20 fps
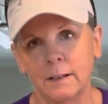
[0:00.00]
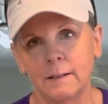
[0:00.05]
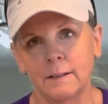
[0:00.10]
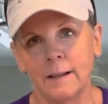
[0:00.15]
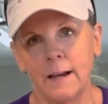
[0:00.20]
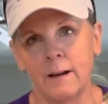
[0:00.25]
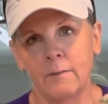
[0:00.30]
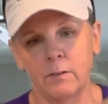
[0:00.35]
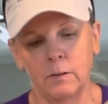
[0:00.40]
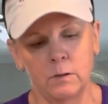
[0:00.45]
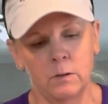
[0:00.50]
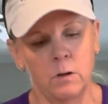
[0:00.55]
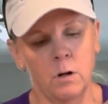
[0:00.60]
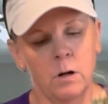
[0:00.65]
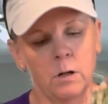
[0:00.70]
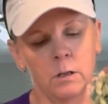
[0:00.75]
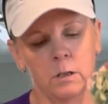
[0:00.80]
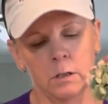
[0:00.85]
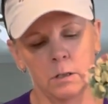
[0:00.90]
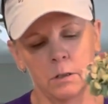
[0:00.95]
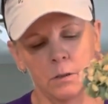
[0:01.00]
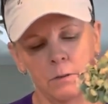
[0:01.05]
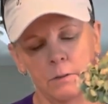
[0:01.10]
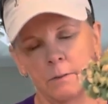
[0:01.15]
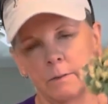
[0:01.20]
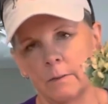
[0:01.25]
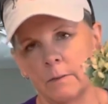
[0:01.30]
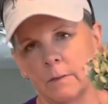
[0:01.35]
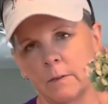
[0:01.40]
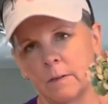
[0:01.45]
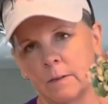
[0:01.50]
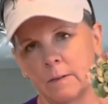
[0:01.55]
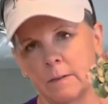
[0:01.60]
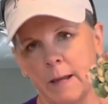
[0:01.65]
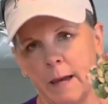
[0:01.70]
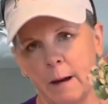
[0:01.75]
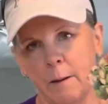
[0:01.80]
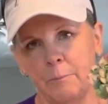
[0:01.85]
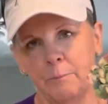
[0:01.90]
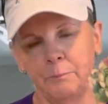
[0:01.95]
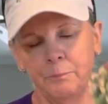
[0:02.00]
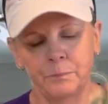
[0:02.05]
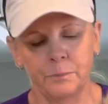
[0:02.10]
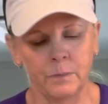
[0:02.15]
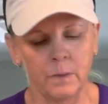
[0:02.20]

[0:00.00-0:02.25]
to have a longer stem.